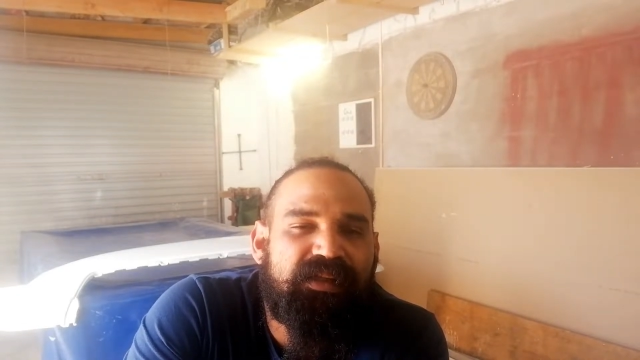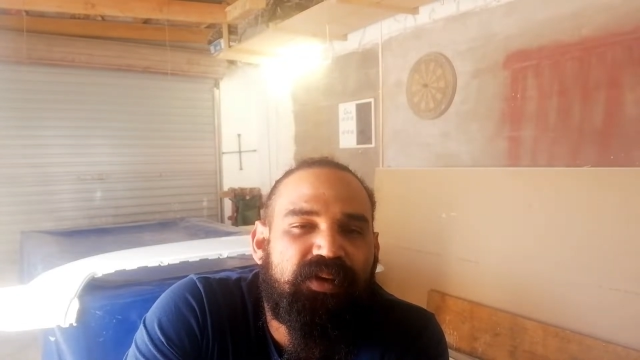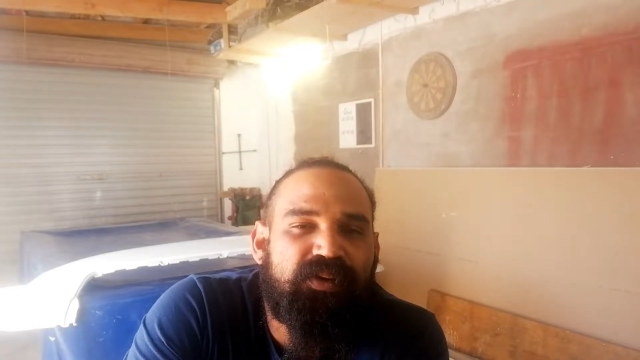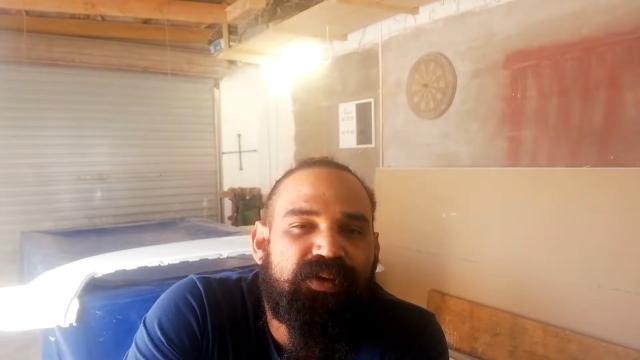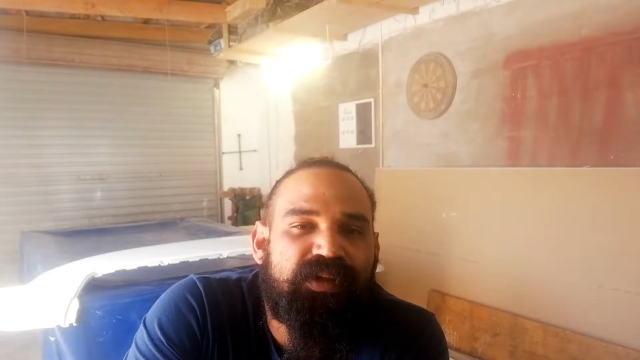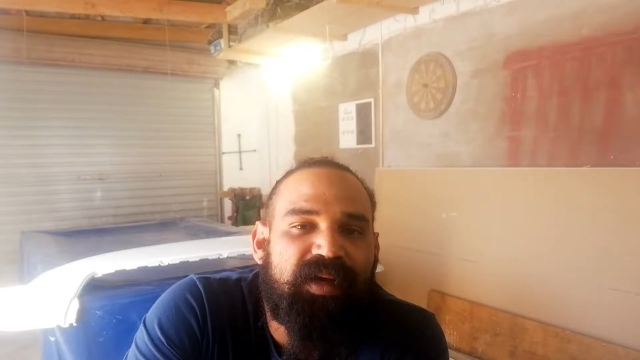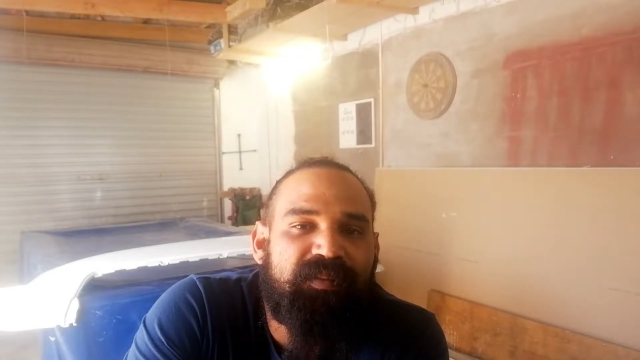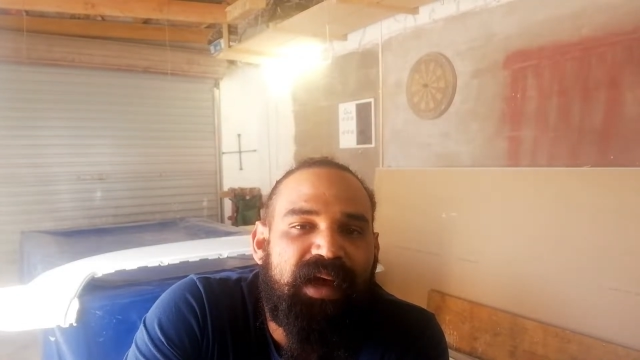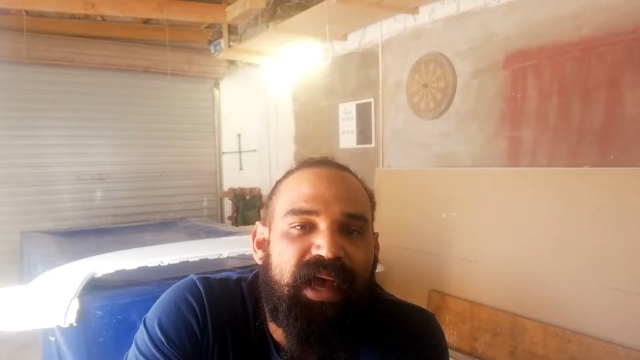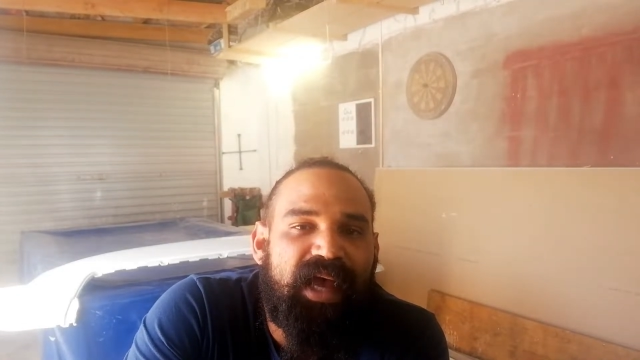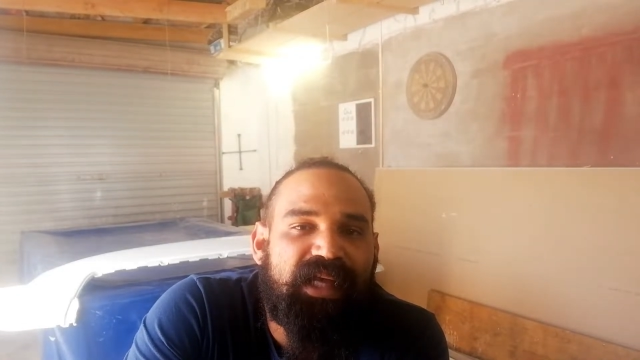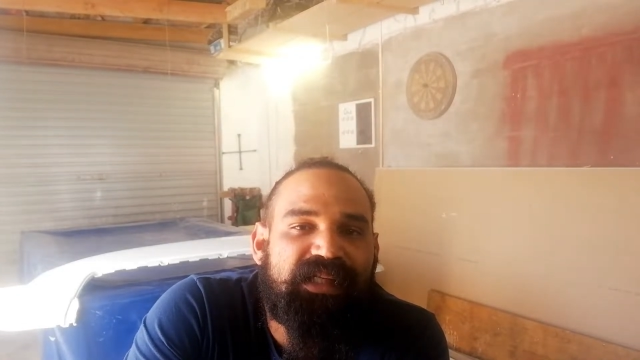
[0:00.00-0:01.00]
so to say, by
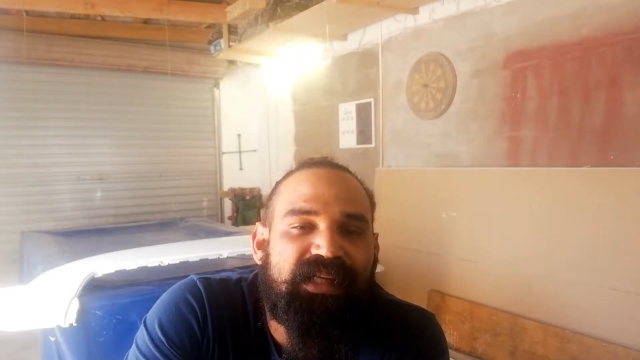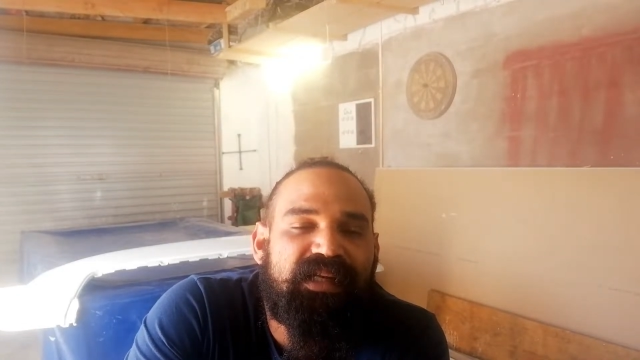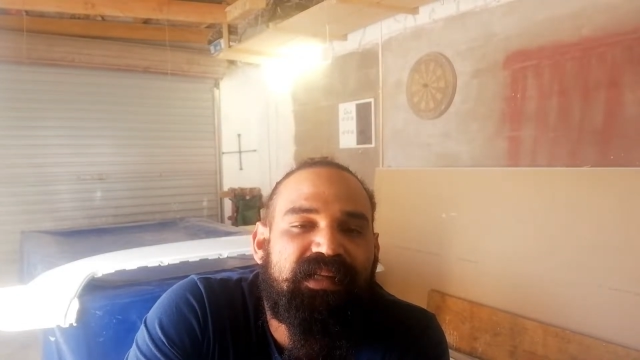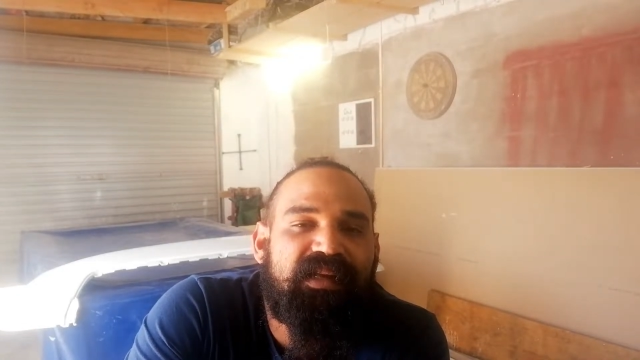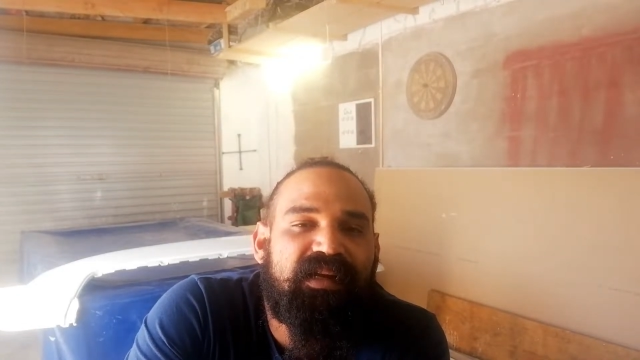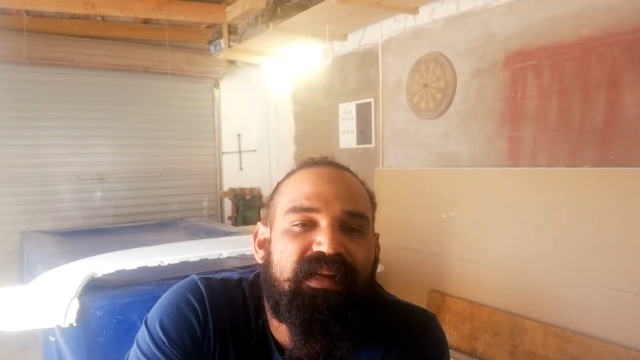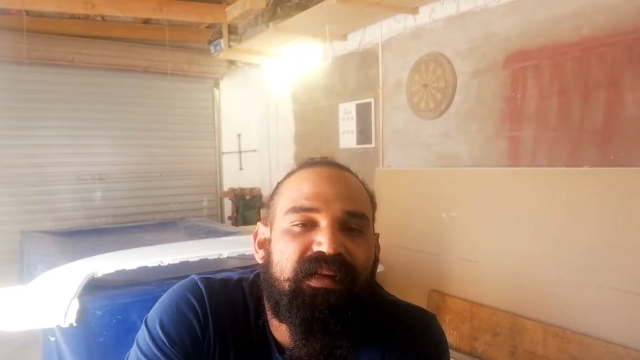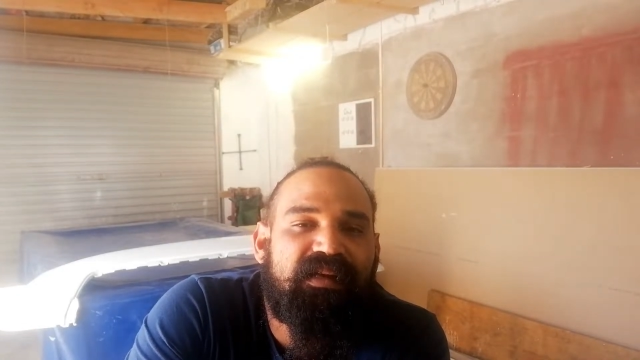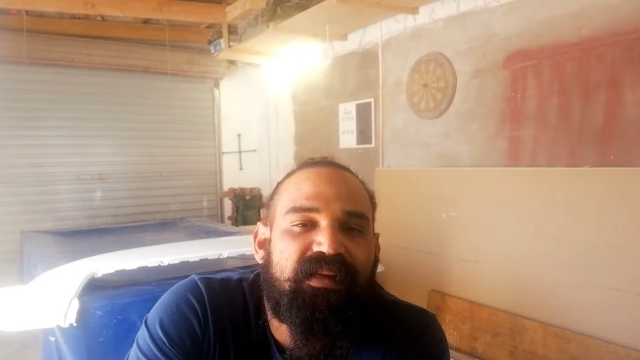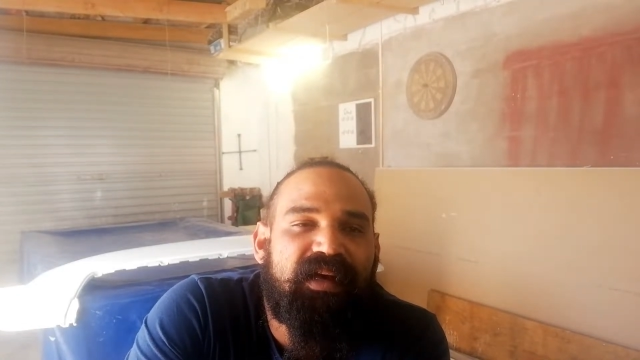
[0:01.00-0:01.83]
accident really,